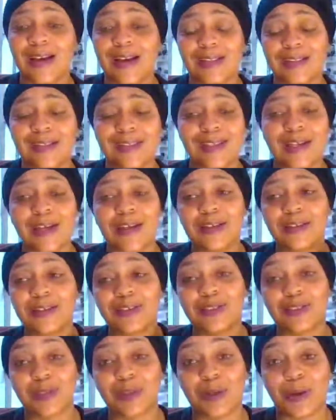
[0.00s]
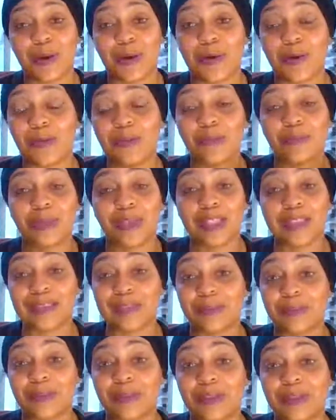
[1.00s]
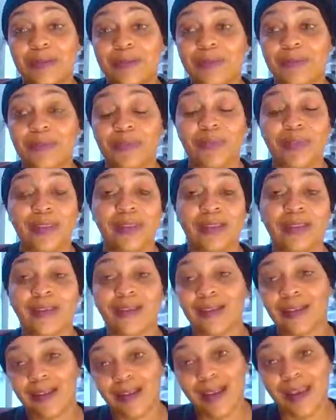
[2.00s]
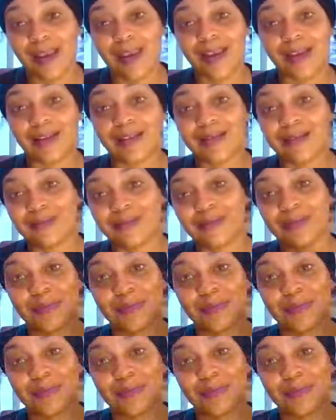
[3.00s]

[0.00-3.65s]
I say shalom. Blessed be. And